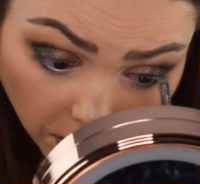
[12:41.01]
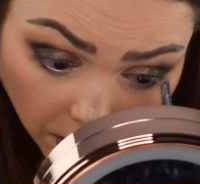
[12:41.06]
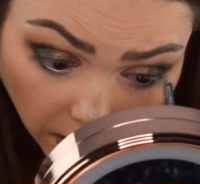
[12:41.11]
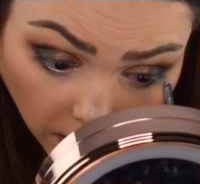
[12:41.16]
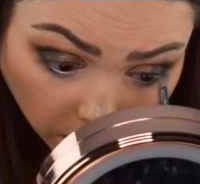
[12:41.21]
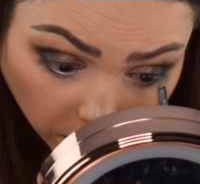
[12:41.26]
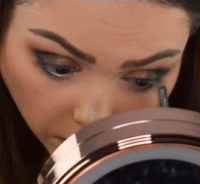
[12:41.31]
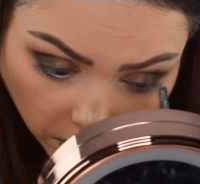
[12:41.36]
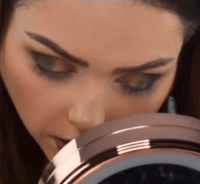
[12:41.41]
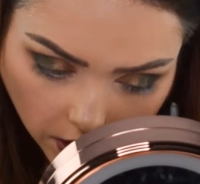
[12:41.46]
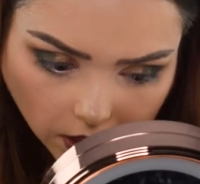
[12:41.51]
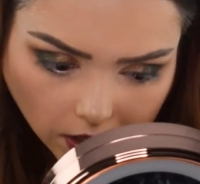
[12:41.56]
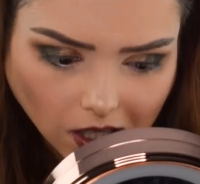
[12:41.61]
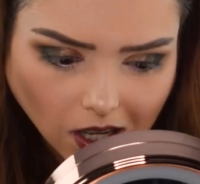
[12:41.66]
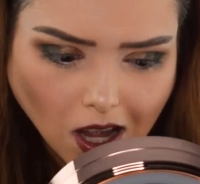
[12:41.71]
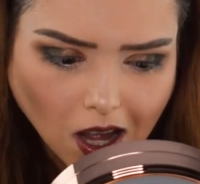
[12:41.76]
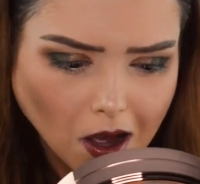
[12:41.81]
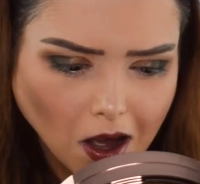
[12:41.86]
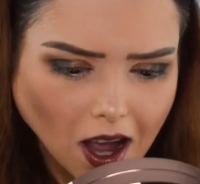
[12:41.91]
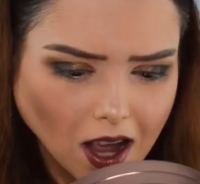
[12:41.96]
they actually did.
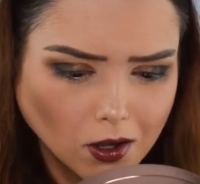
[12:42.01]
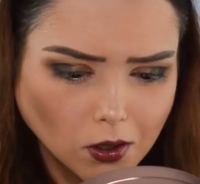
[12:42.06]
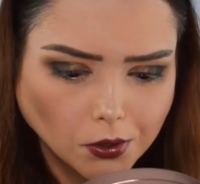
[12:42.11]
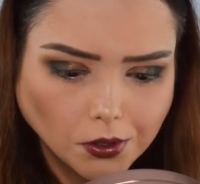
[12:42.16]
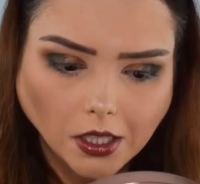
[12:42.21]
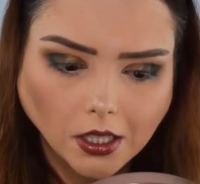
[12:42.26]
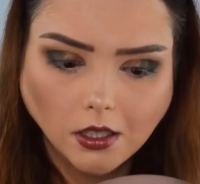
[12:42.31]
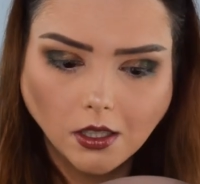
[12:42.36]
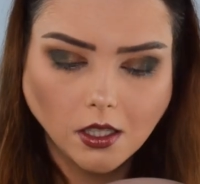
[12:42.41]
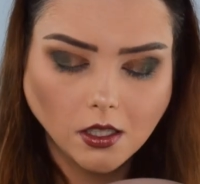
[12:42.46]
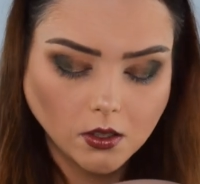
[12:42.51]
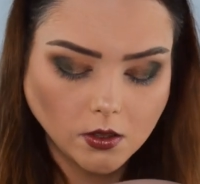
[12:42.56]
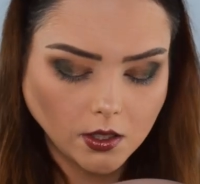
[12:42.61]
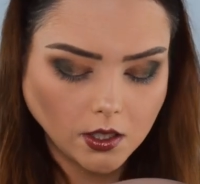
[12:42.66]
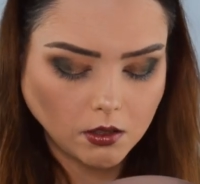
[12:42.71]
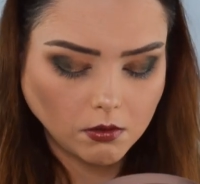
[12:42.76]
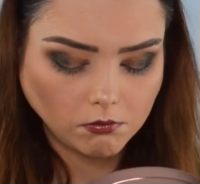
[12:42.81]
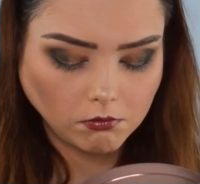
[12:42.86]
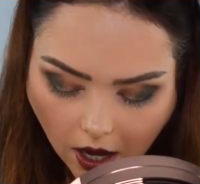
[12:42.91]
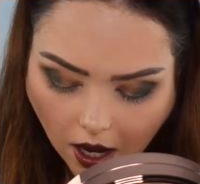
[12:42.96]
I don't think they do
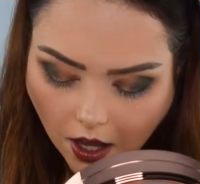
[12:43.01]
though.